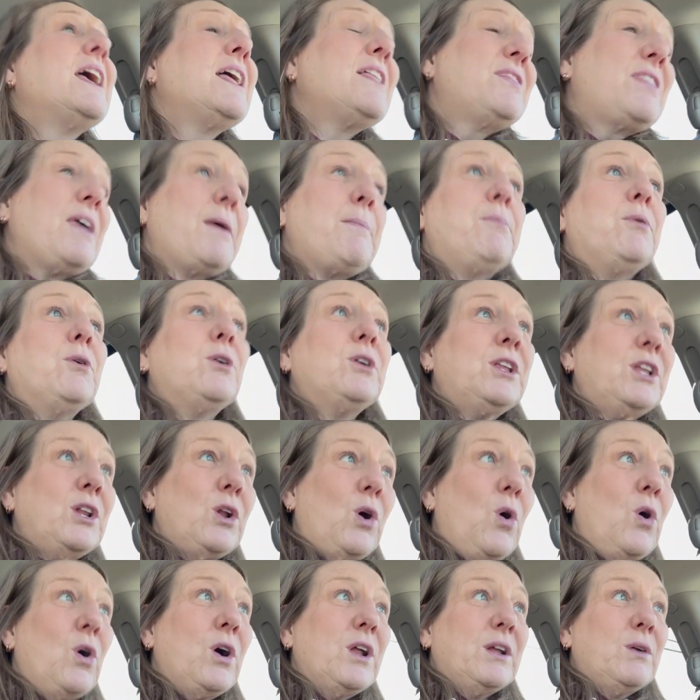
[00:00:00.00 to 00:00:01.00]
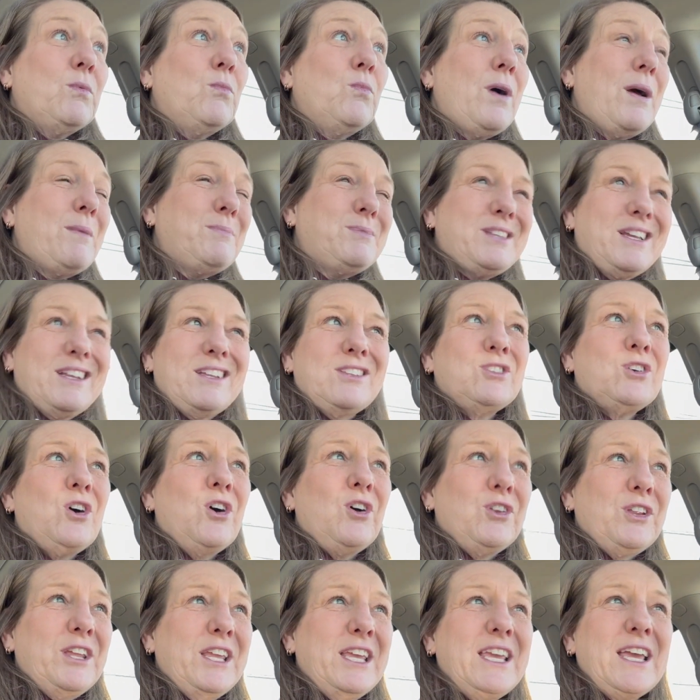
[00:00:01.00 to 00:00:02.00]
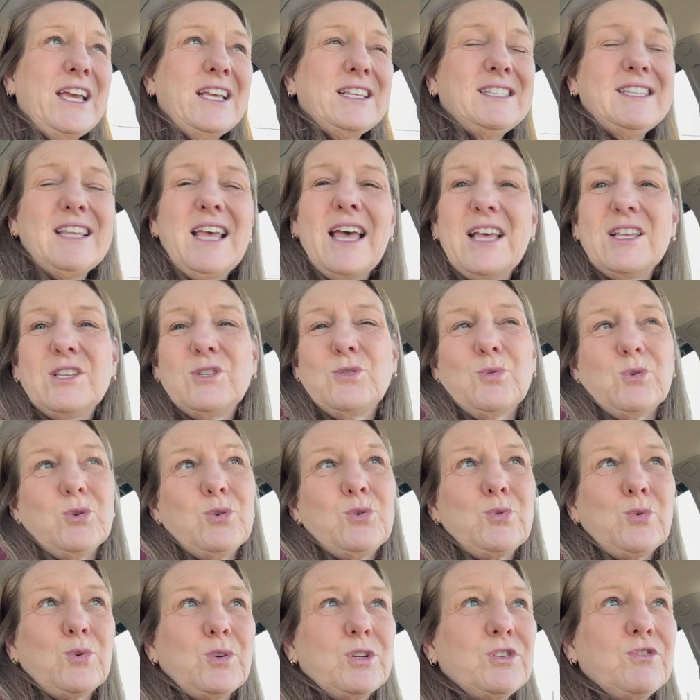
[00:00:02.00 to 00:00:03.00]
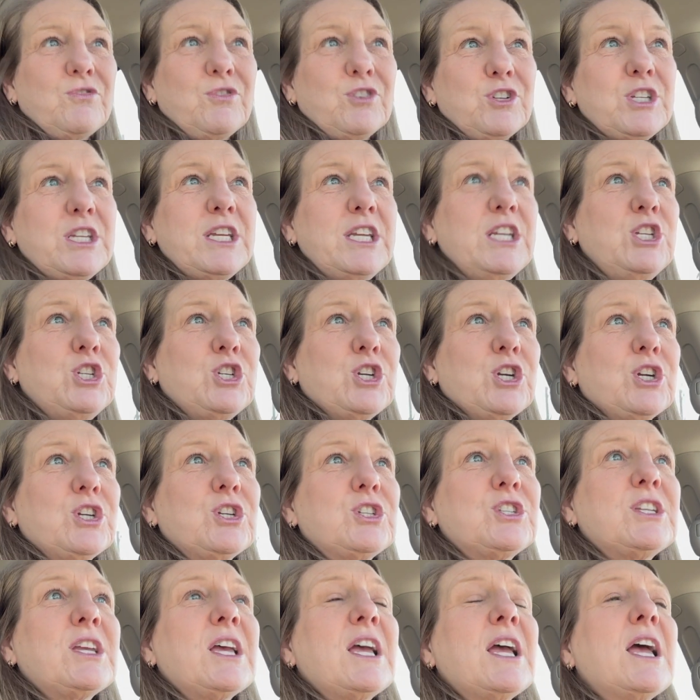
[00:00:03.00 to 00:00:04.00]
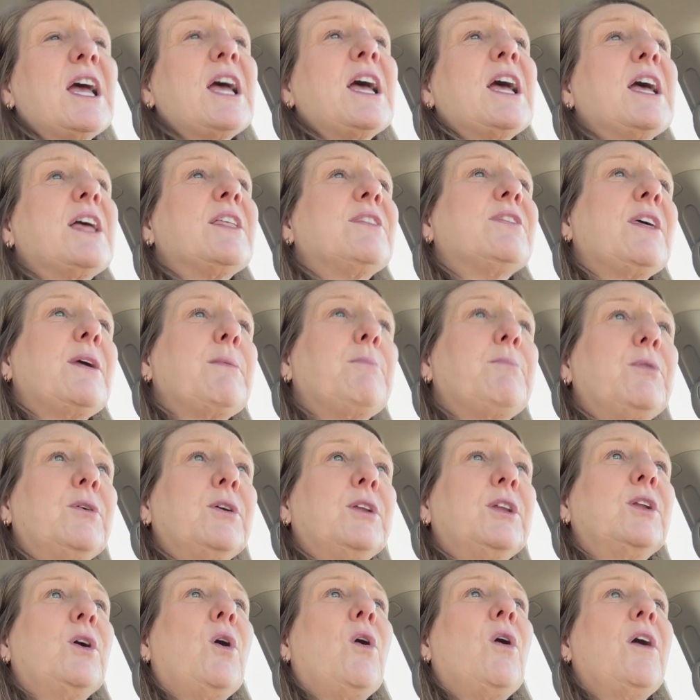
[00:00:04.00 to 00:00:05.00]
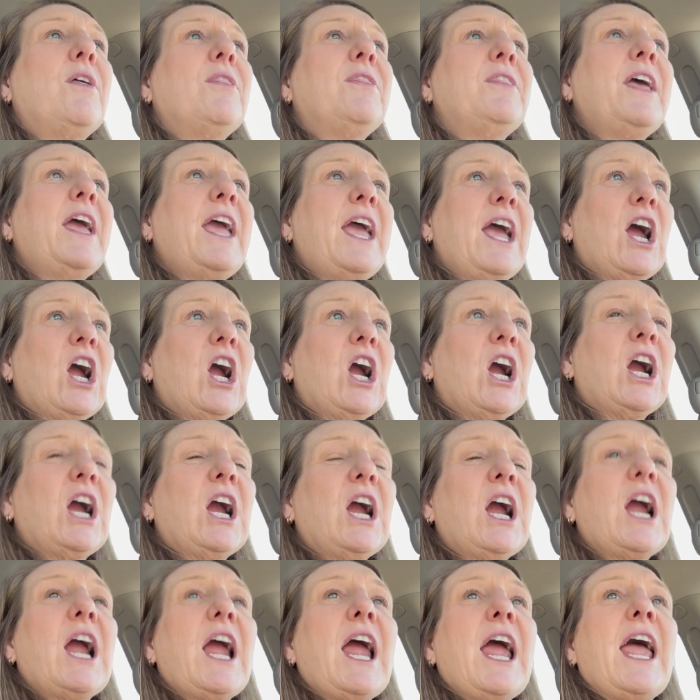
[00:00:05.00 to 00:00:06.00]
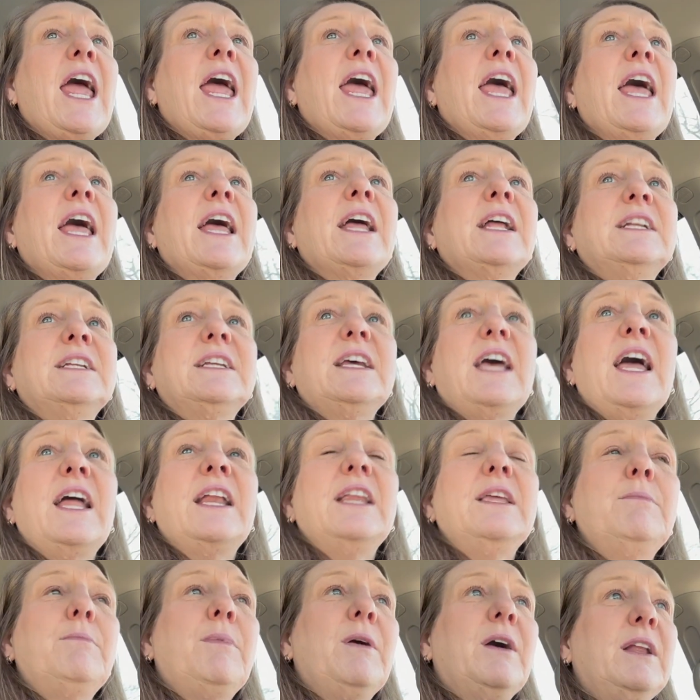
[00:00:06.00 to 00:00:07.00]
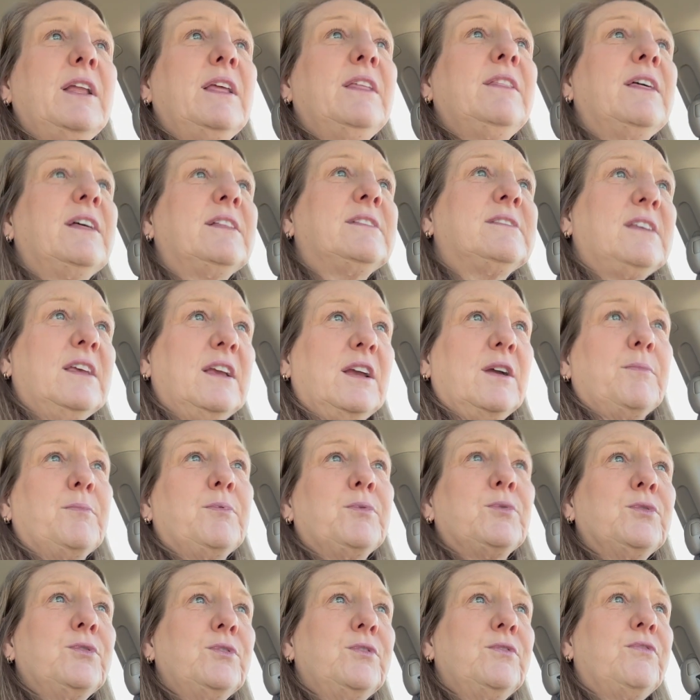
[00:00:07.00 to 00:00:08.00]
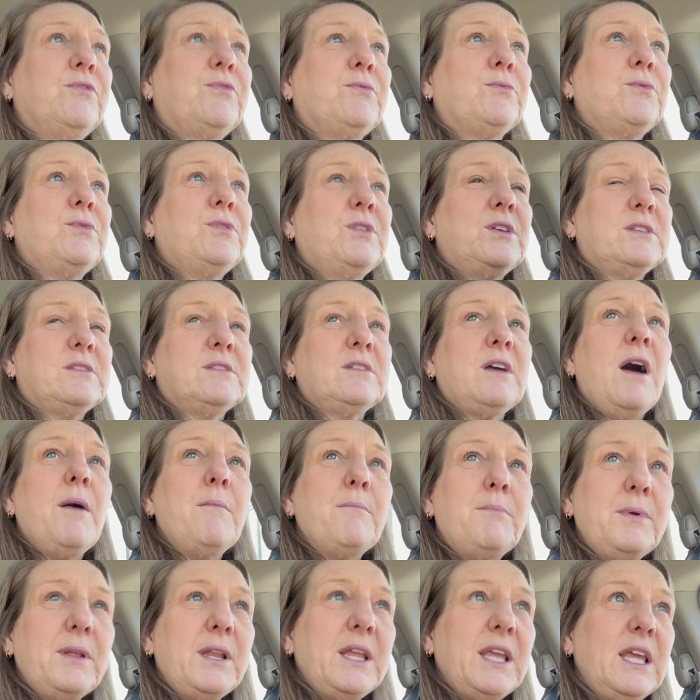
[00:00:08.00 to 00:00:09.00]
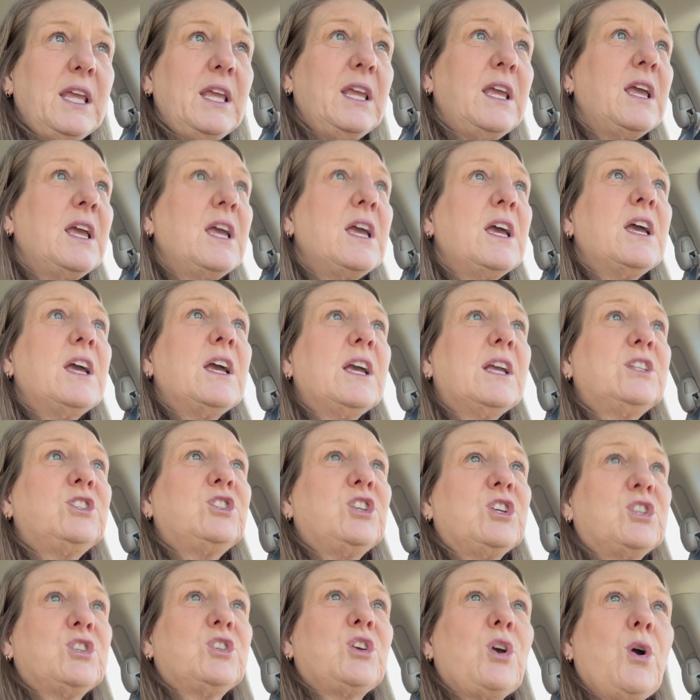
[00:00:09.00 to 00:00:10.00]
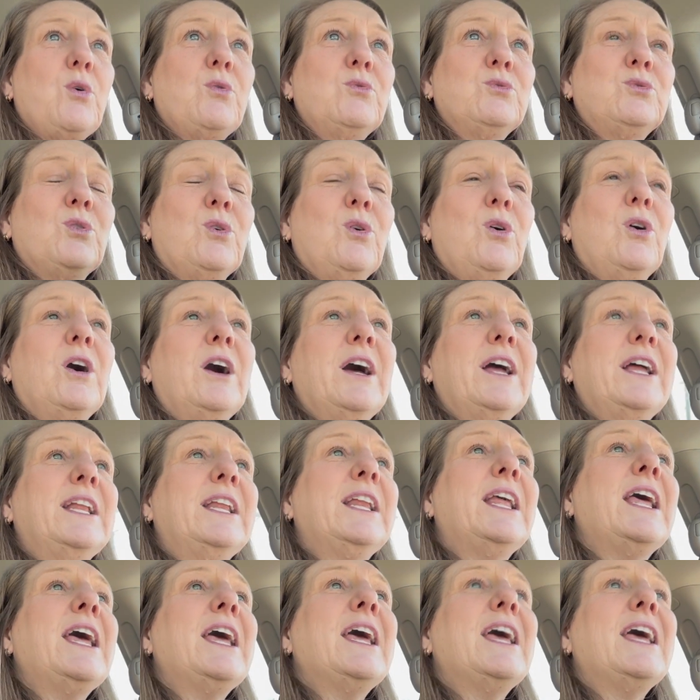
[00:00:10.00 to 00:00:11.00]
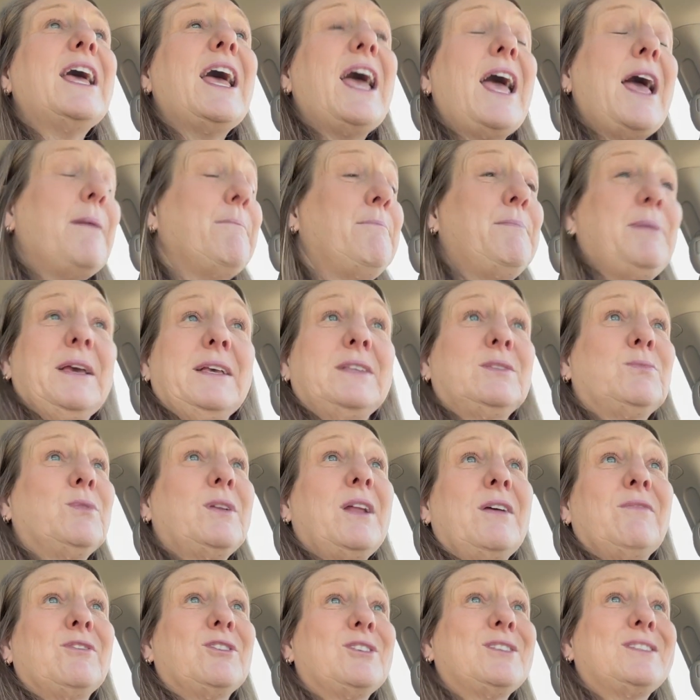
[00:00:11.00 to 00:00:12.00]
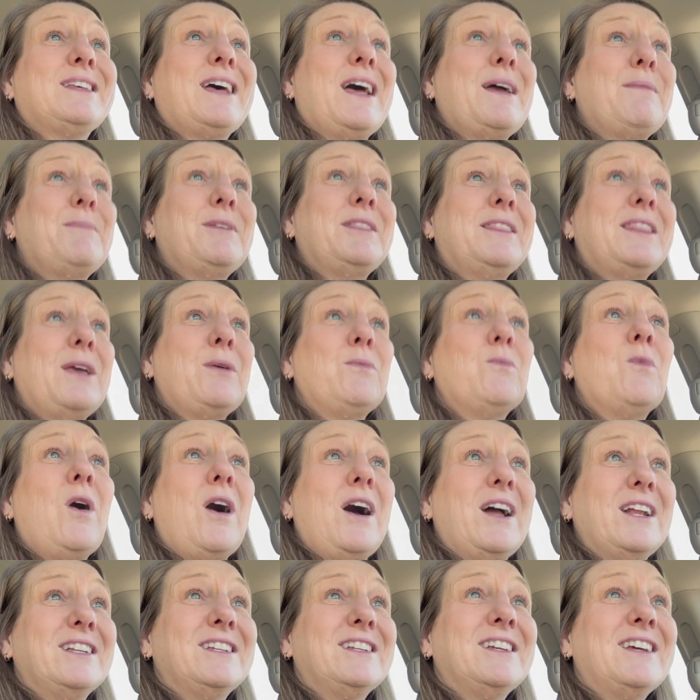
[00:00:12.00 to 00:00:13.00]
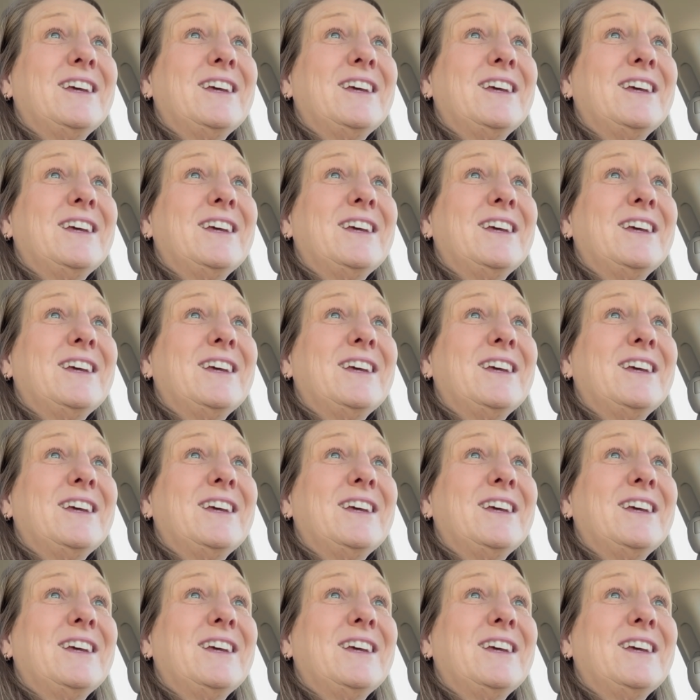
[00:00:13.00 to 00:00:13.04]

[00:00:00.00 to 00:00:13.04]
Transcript: They put it on a website. It's called ESS, or Source for Teachers. They put it on there, and anybody that's like approved through this company just goes on and picks whatever assignment they want.